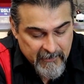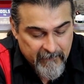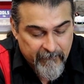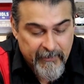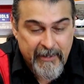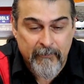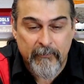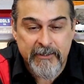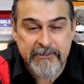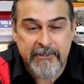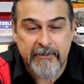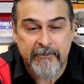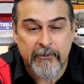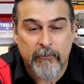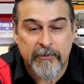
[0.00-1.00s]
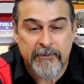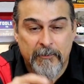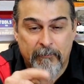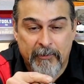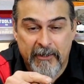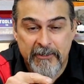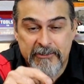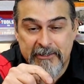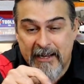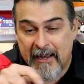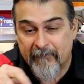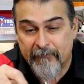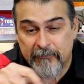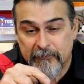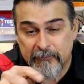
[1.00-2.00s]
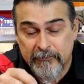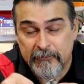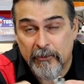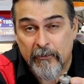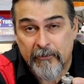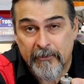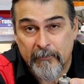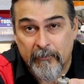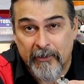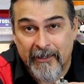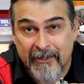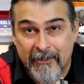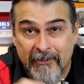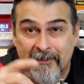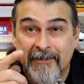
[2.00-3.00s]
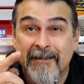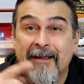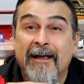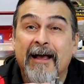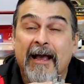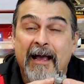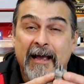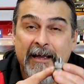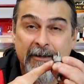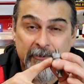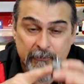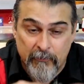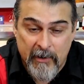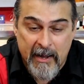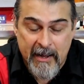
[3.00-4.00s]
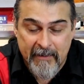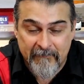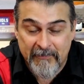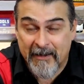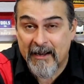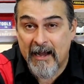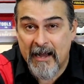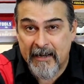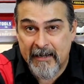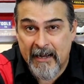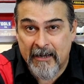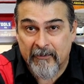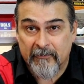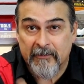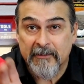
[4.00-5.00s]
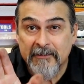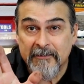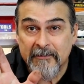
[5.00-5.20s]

then reach in there with the punch after soaking them really good and drive the guide out.